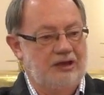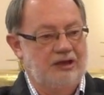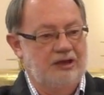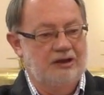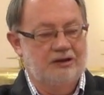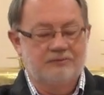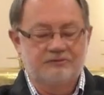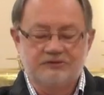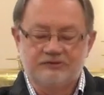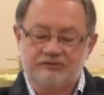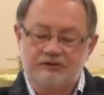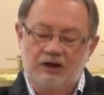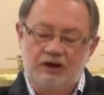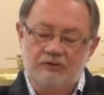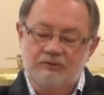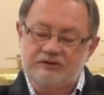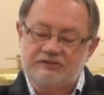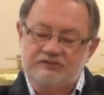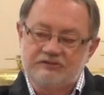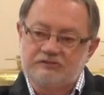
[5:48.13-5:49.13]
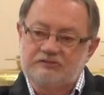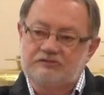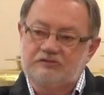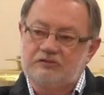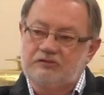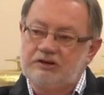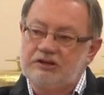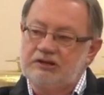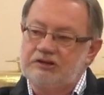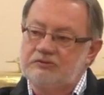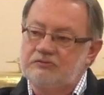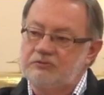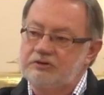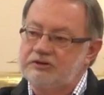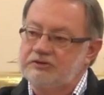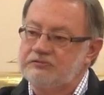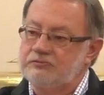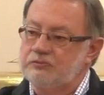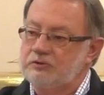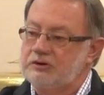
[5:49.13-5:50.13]
And I was always intrigued
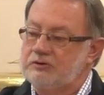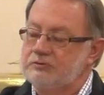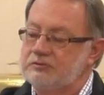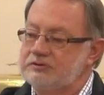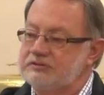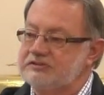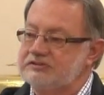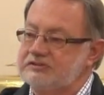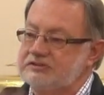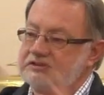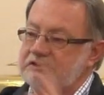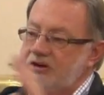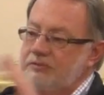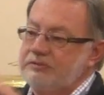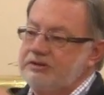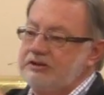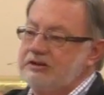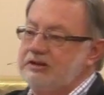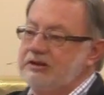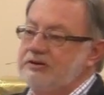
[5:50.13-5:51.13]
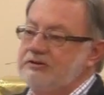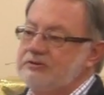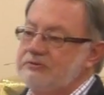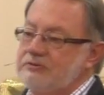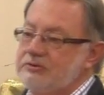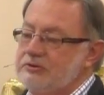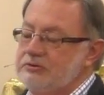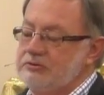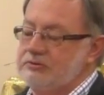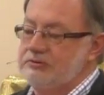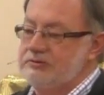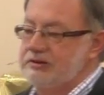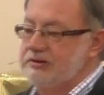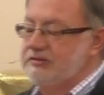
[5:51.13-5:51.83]
with what was coming down the road.